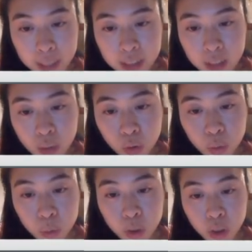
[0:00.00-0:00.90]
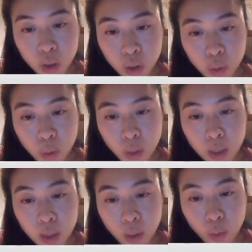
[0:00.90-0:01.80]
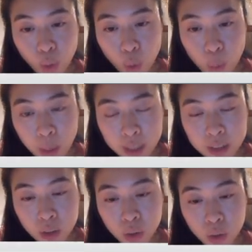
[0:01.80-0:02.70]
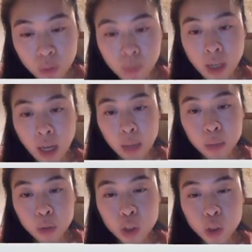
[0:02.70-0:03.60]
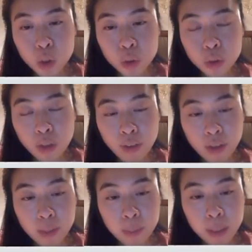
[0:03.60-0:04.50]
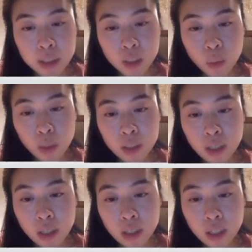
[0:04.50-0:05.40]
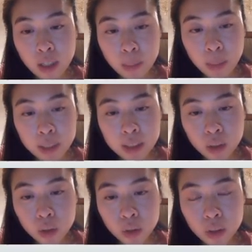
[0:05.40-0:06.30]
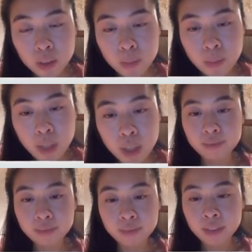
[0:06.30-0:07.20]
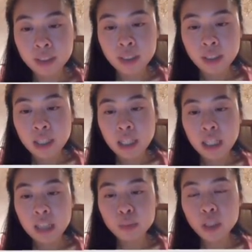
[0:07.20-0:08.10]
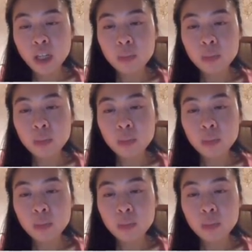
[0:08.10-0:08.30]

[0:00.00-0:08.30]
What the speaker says: bicycles, which is a good one, row bicycle. I'm just going to choose a very basic one like bicycles. And as